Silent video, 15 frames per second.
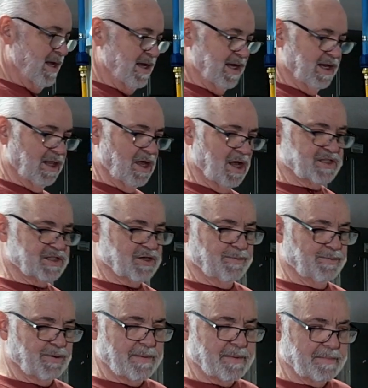It'll also
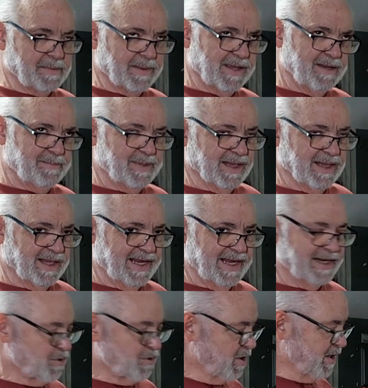probably be
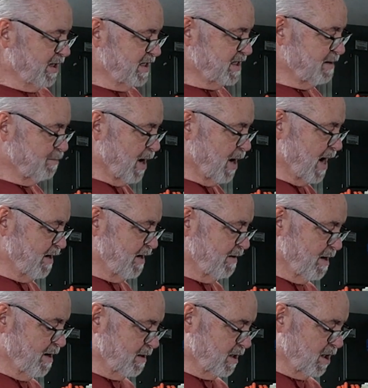linked, or at least a
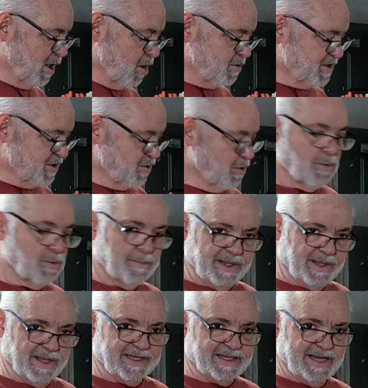brand close to it will be
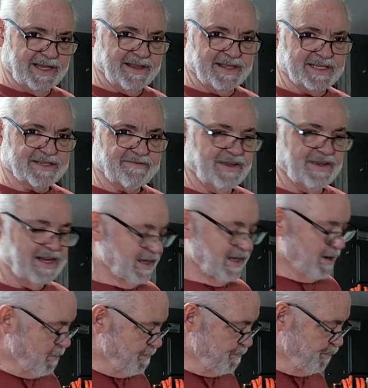linked in this
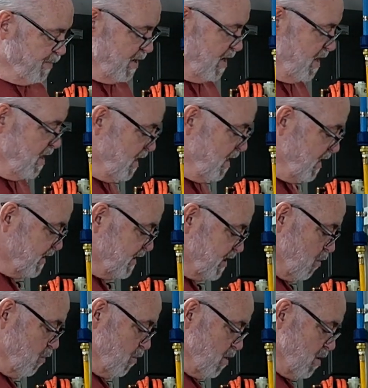video.
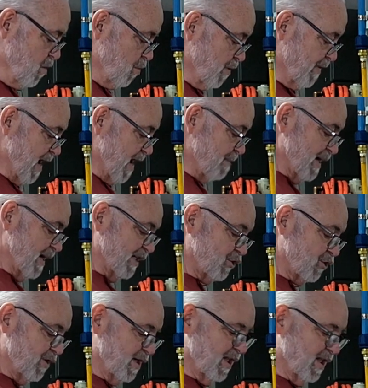So with that, make
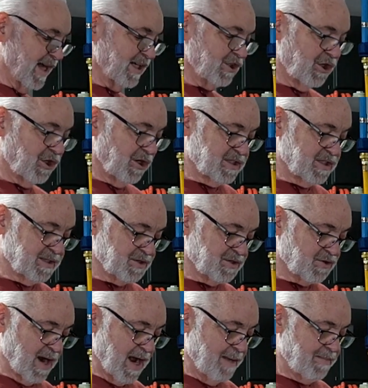sure you like, share,
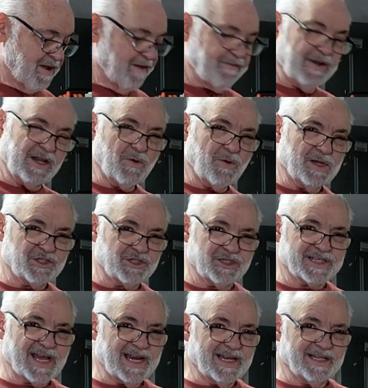subscribe. If you have any
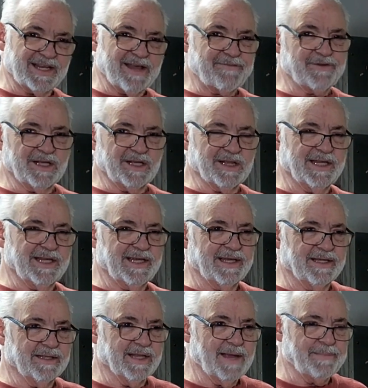questions on it,
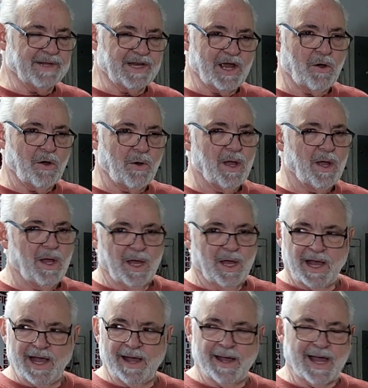definitely let me know.
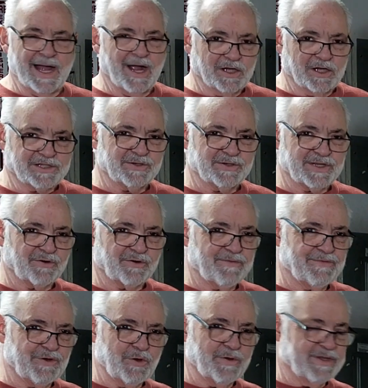I also did a
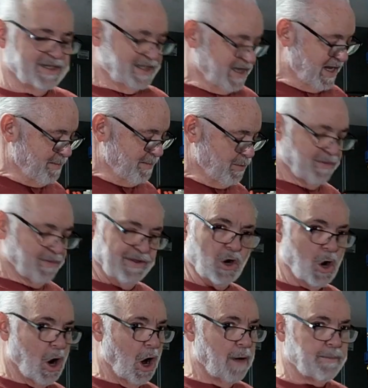review of the Temu. They're
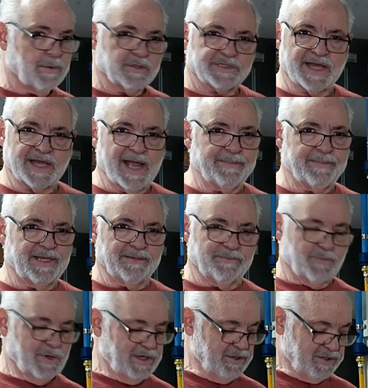almost, I mean,
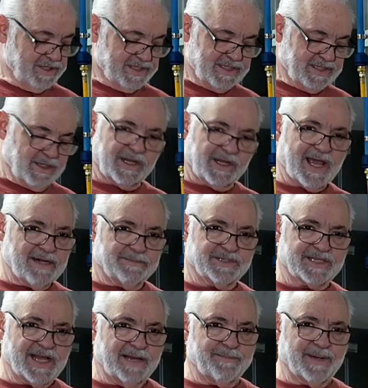when you look at them
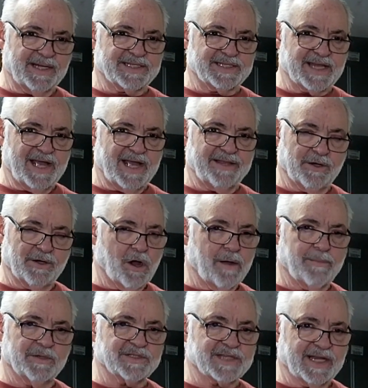side by side, they're
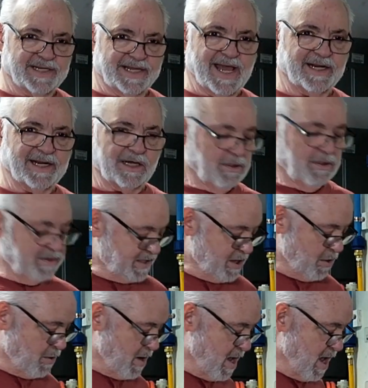almost identical.
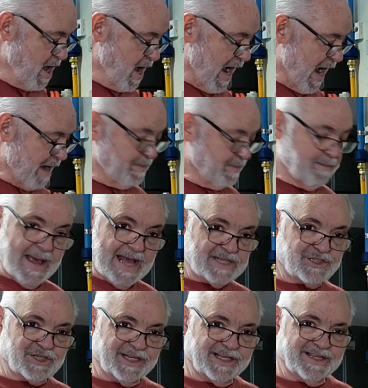So I'm
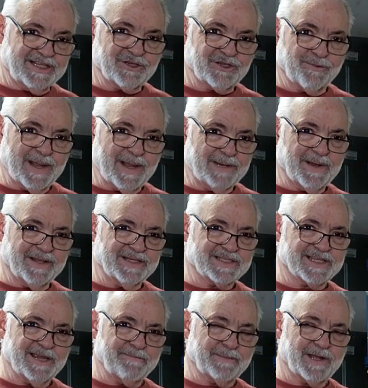imagining these are made by the
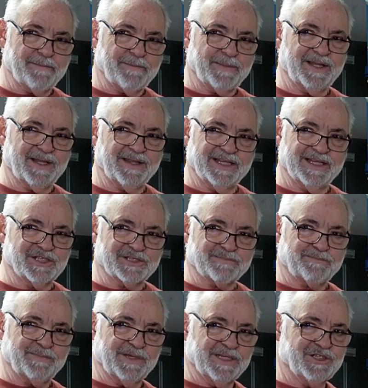same company. They just
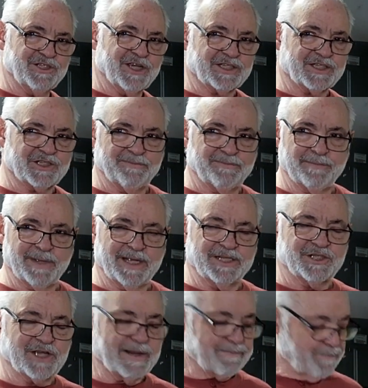
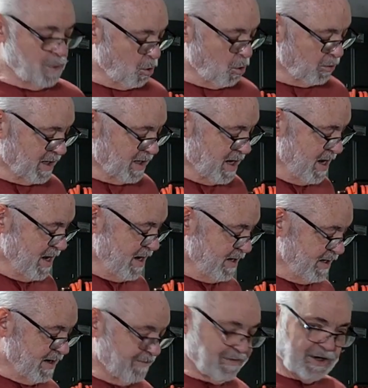inject mold,
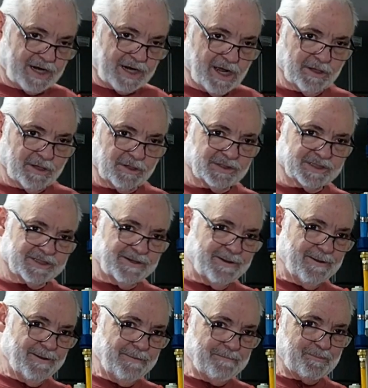different colors
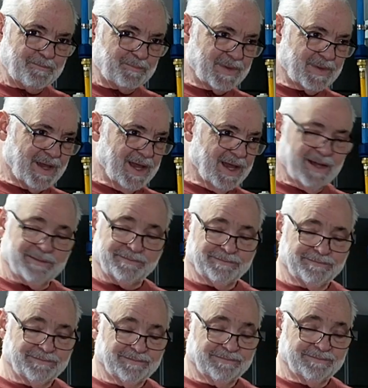of
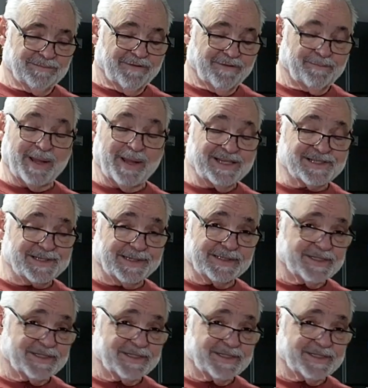plastic.